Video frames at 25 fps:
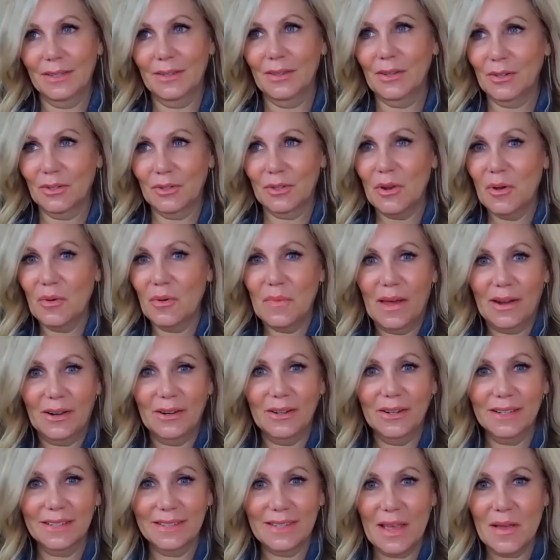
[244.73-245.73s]
and there's no
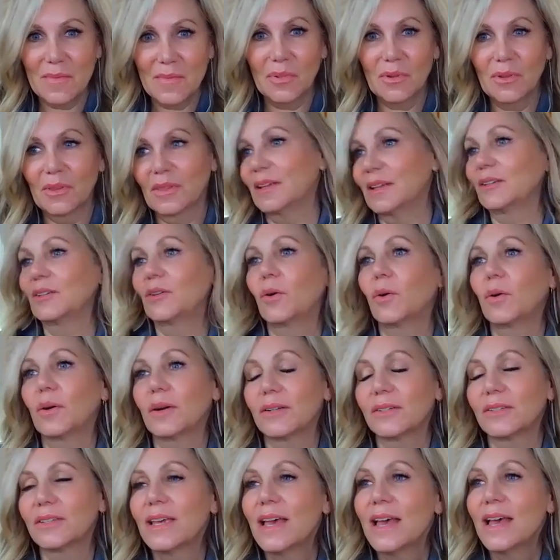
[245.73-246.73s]
better example than
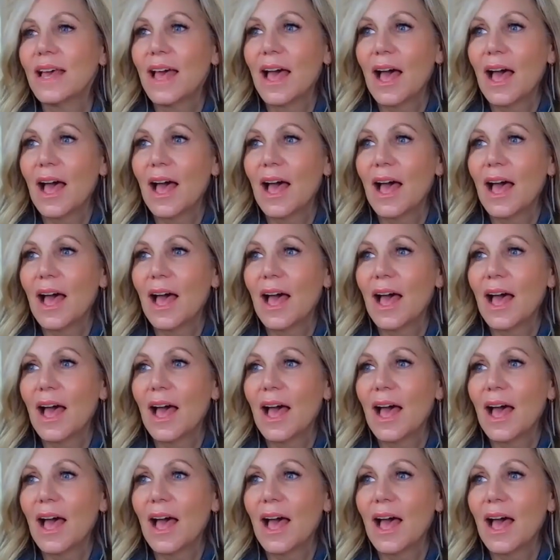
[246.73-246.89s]
yours.